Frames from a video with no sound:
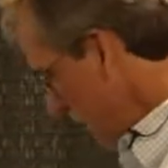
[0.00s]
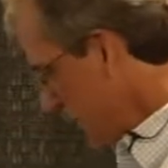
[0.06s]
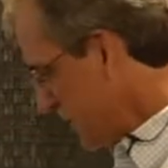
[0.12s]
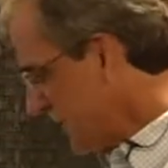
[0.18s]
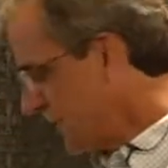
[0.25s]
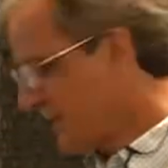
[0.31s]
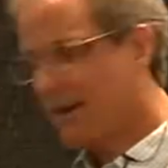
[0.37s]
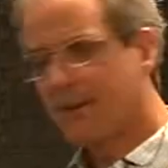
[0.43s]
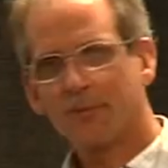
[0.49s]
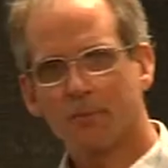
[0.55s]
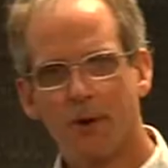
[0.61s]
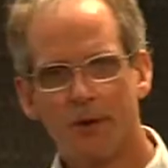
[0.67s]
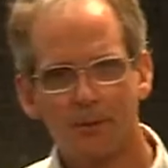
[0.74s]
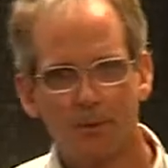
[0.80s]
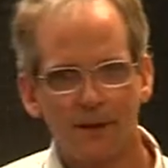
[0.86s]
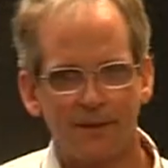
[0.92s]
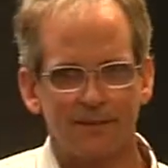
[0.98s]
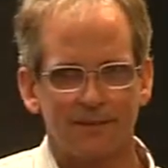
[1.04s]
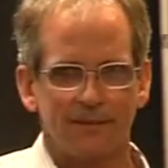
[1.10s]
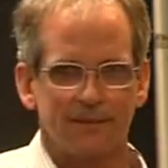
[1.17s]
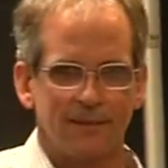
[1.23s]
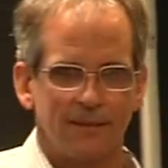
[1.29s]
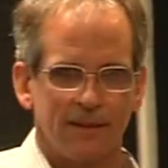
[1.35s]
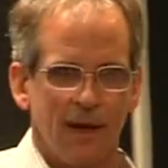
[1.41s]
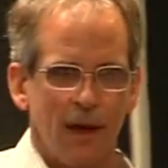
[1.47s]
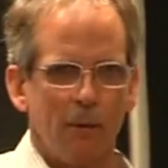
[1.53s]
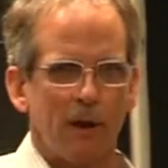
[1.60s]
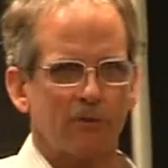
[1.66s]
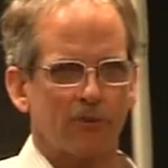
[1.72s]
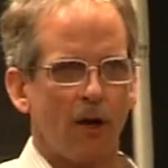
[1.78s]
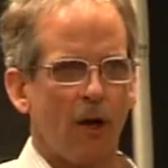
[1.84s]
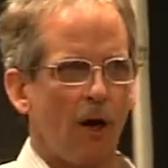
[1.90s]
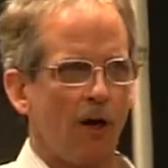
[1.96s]
I want you to take smarter risks. I want
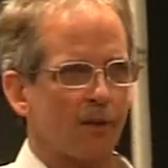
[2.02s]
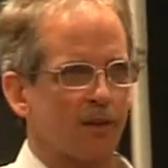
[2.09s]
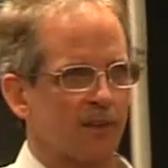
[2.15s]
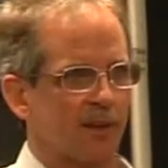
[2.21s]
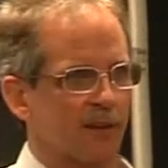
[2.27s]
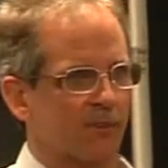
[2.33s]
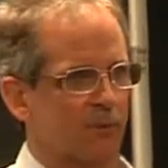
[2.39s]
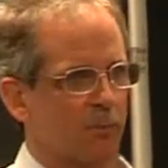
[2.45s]
us all to take